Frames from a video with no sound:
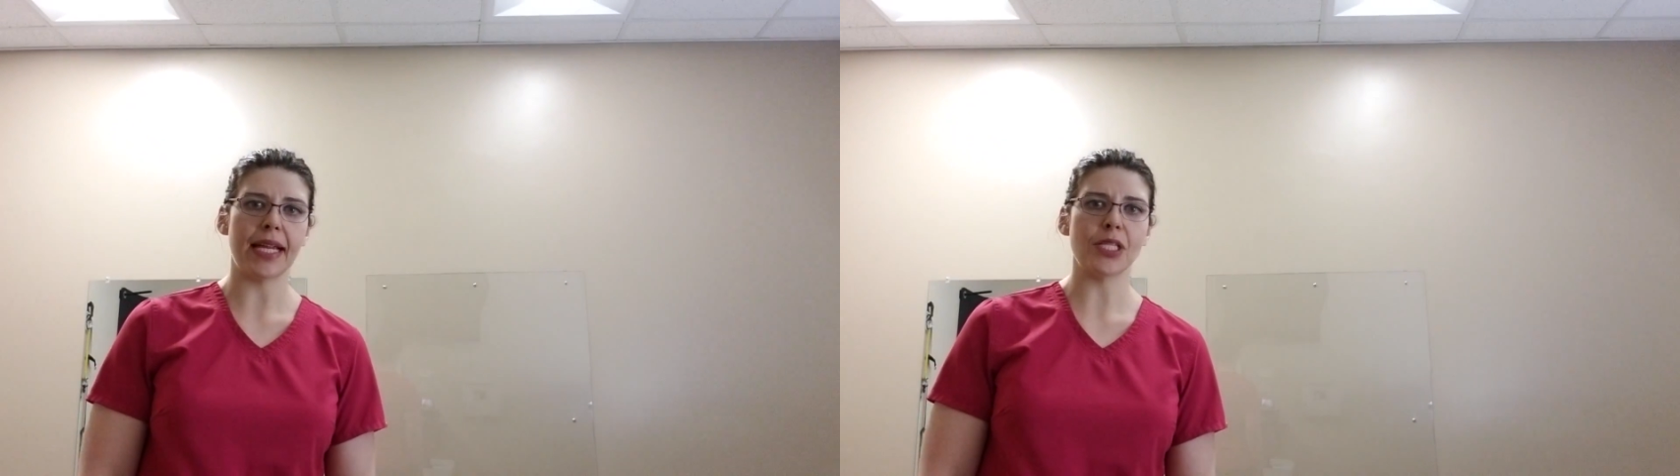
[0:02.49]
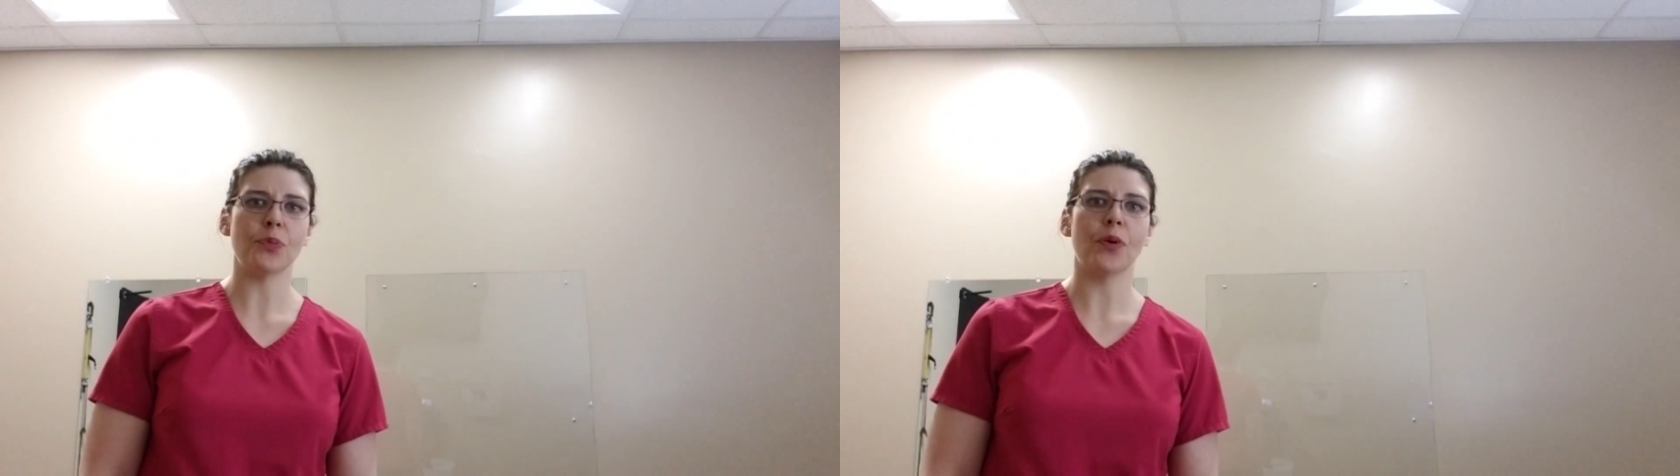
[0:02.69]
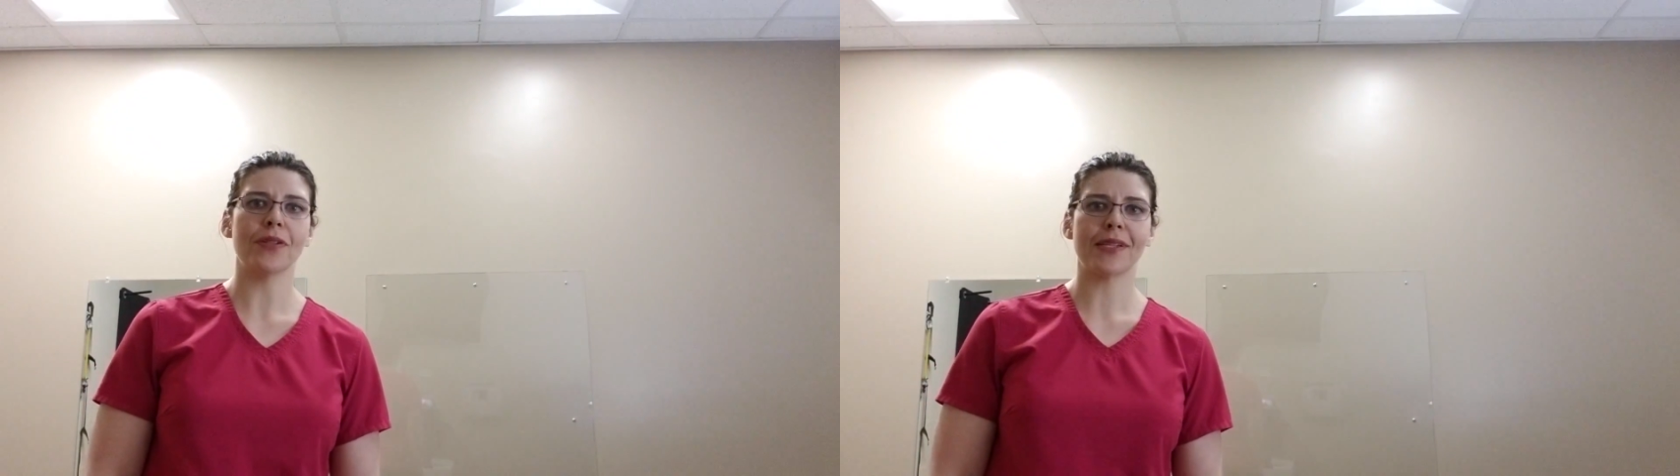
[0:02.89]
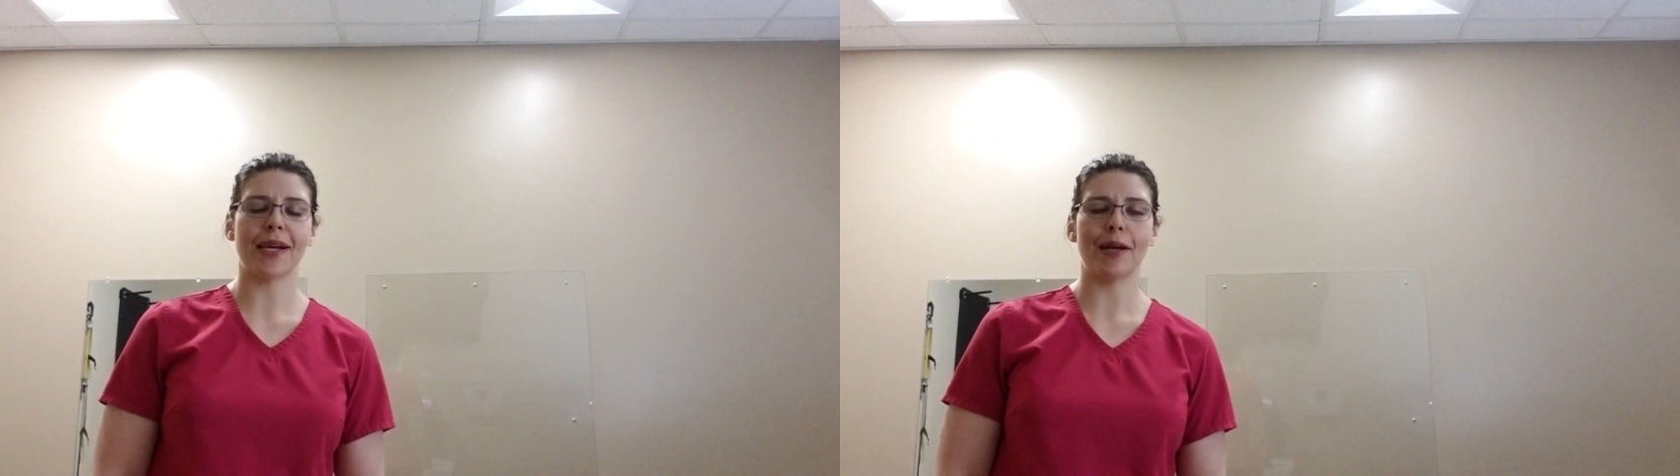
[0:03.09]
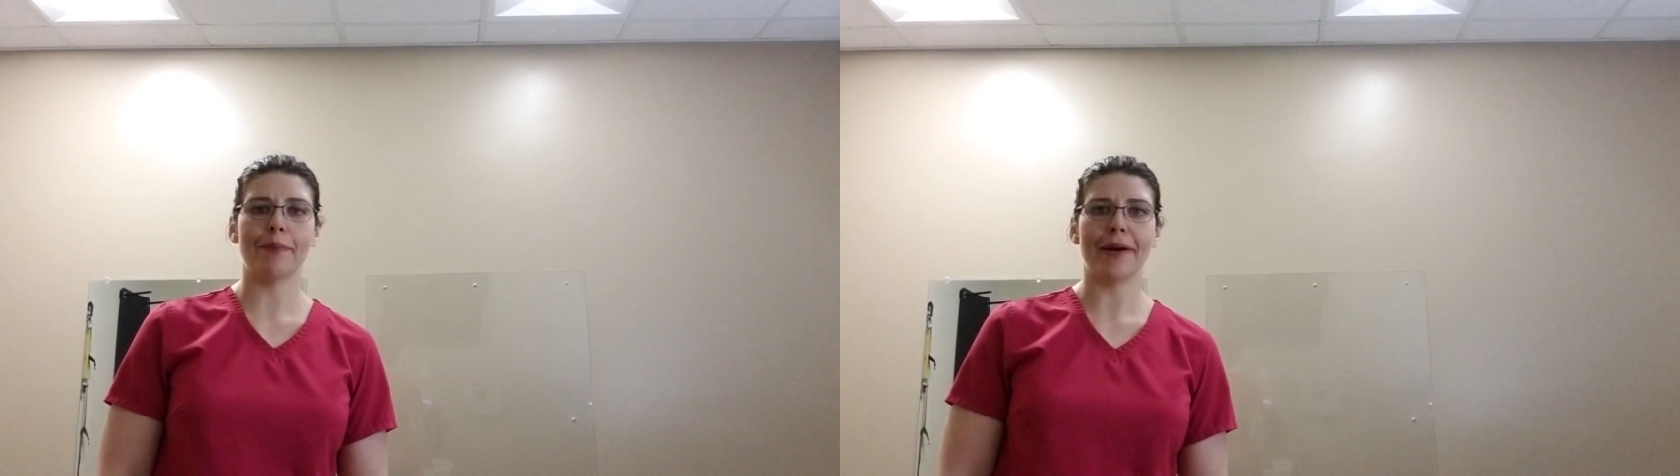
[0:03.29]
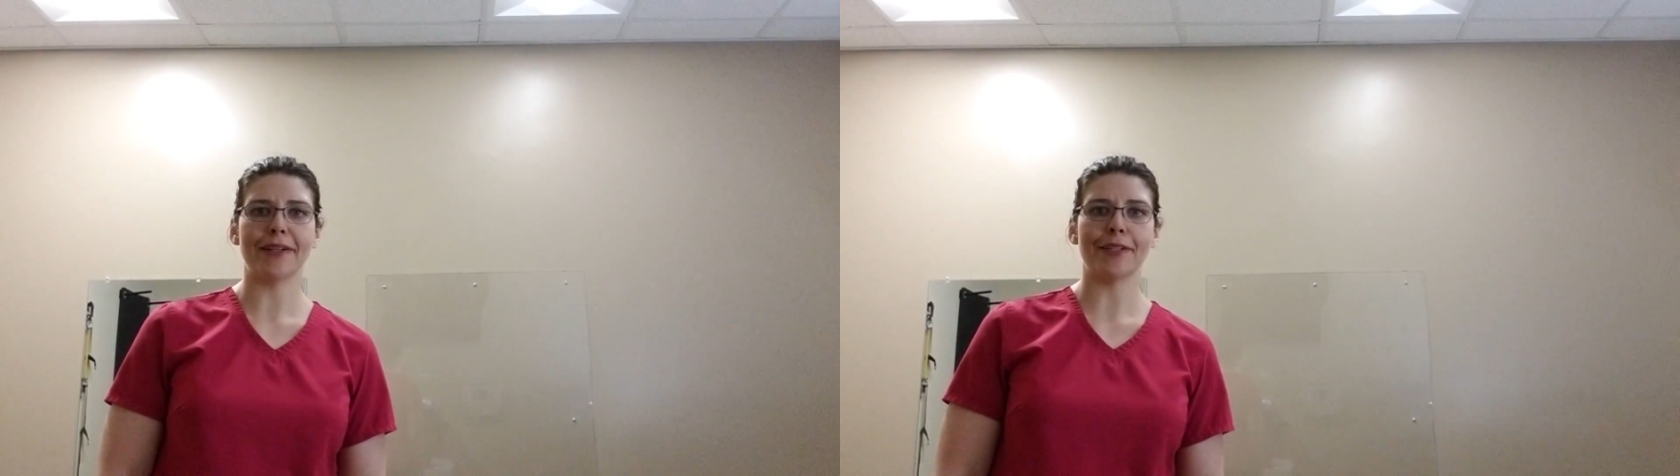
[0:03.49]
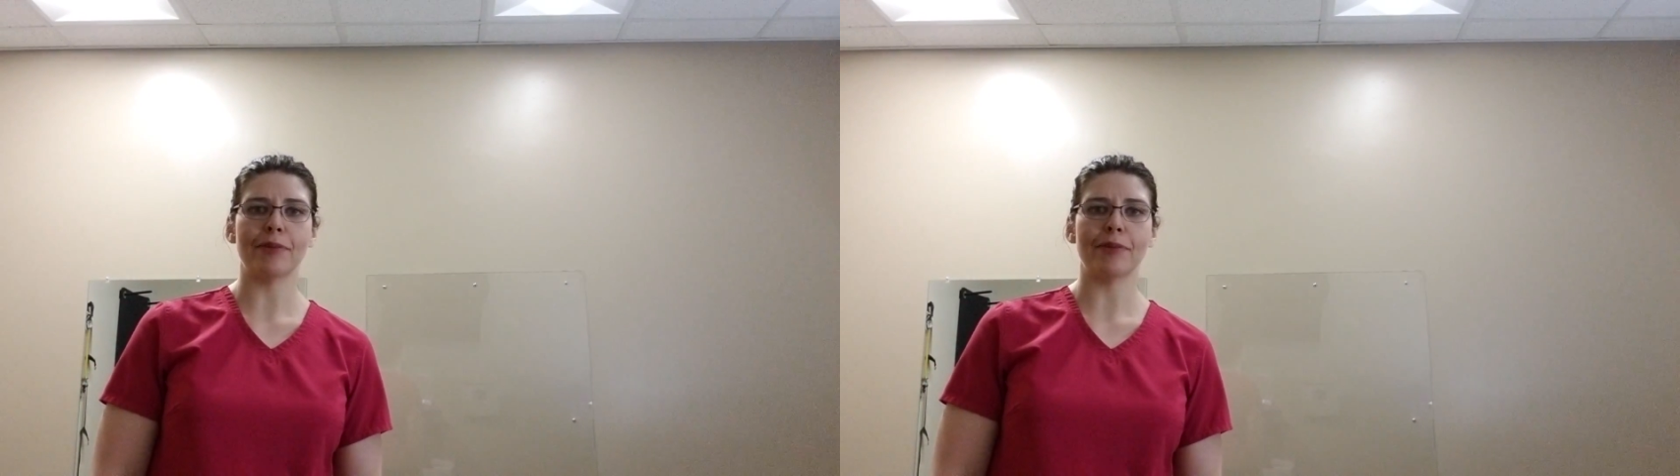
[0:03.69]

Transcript: a sports chiropractor